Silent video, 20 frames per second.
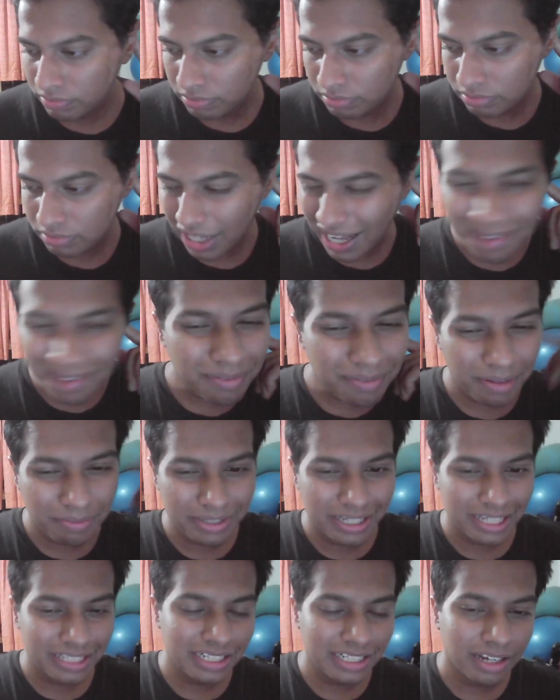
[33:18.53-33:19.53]
I mean,
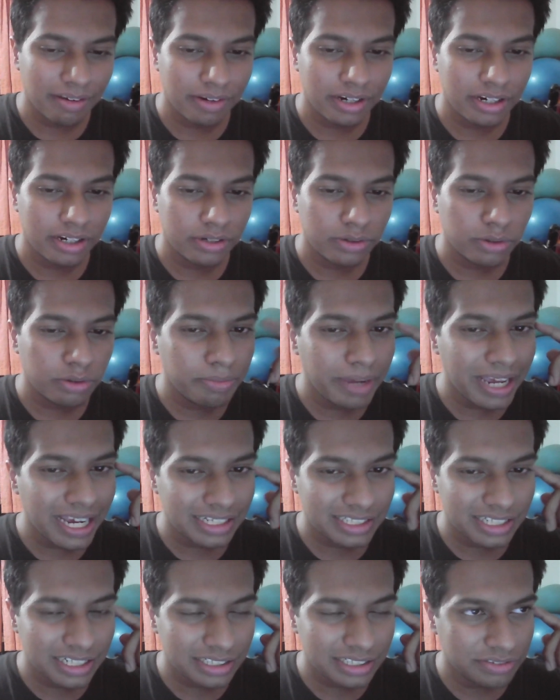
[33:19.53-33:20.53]
it would make
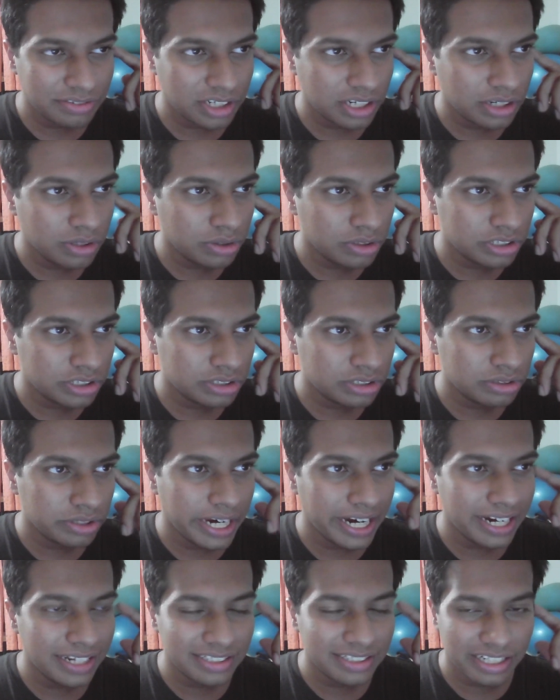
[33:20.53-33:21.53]
sense if she goes to
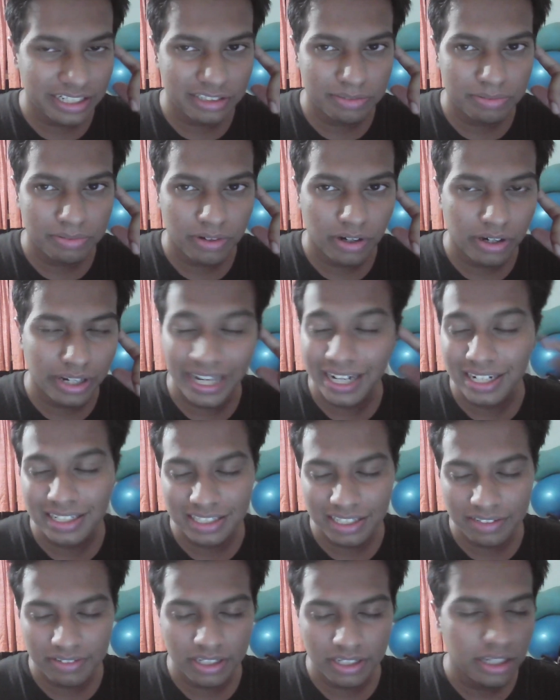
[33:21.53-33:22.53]
86 or
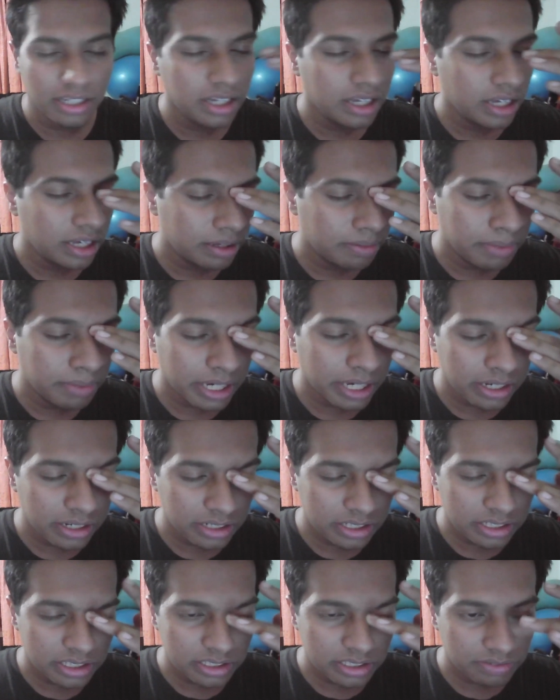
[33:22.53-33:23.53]
87,
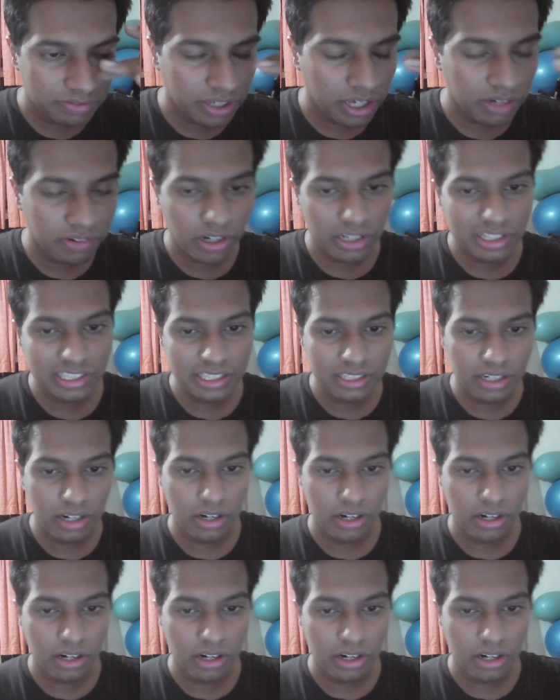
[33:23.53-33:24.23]
because we already